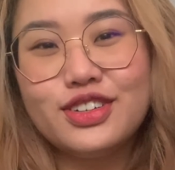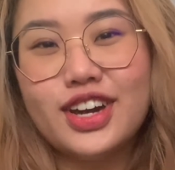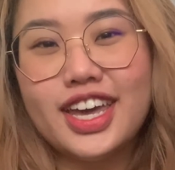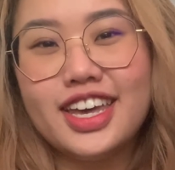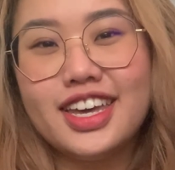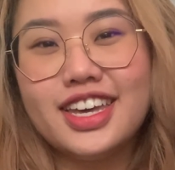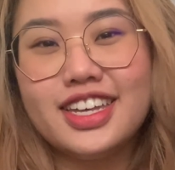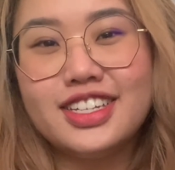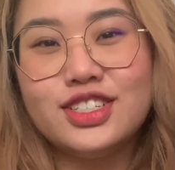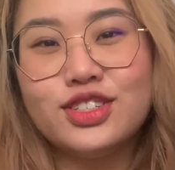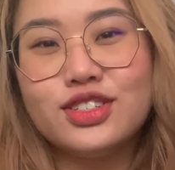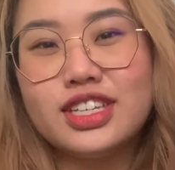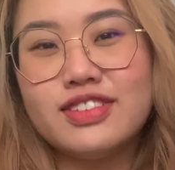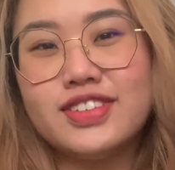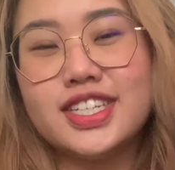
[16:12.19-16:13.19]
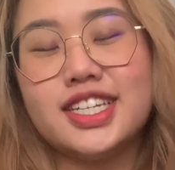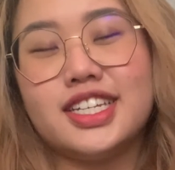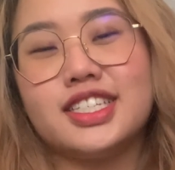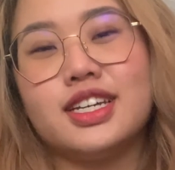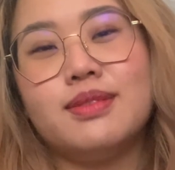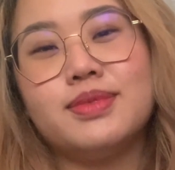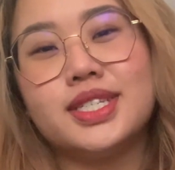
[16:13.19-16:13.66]
and do give it a
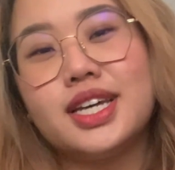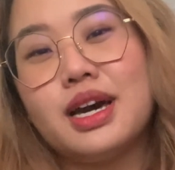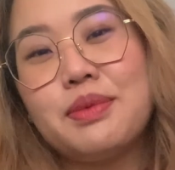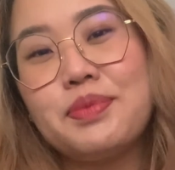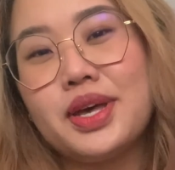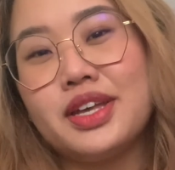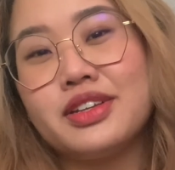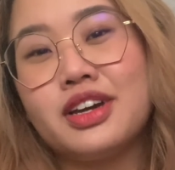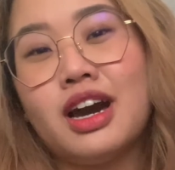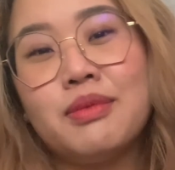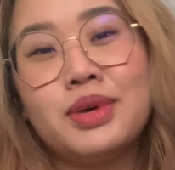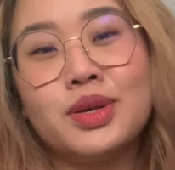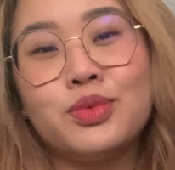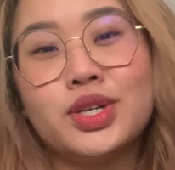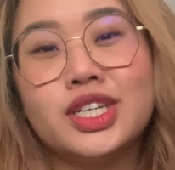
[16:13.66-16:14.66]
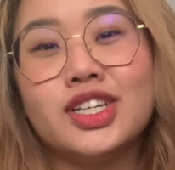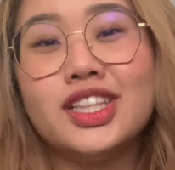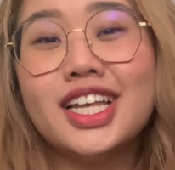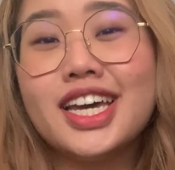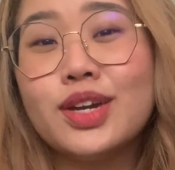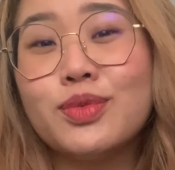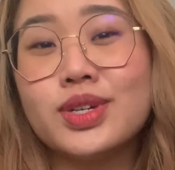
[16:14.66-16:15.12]
thumbs up and comment what you
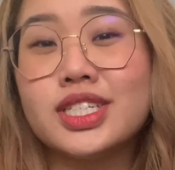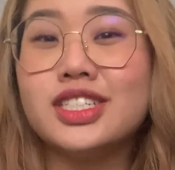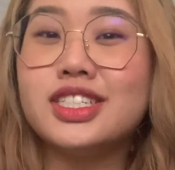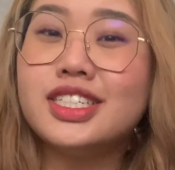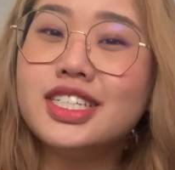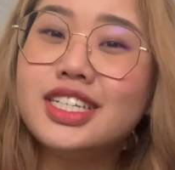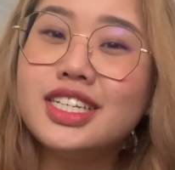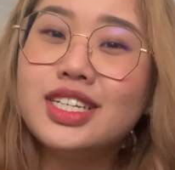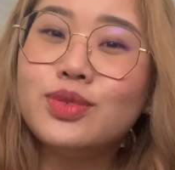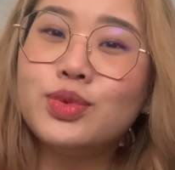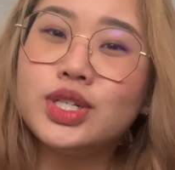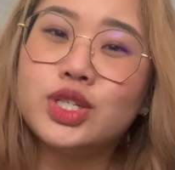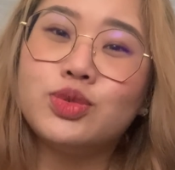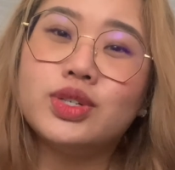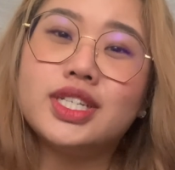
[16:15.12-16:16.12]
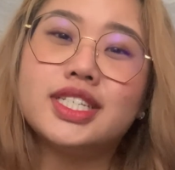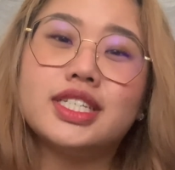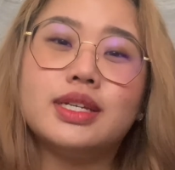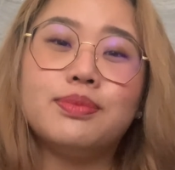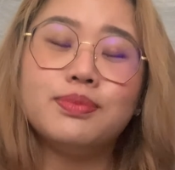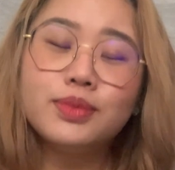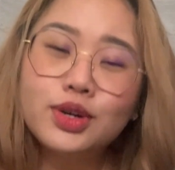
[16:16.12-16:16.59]
like, what you didn't, what you want to see
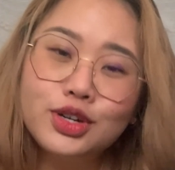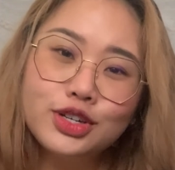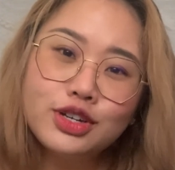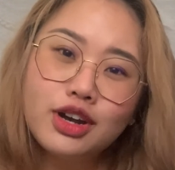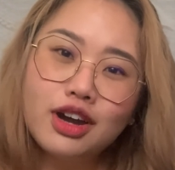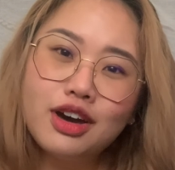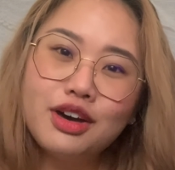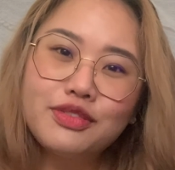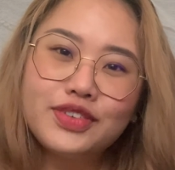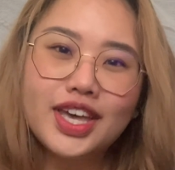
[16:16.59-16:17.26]
more of,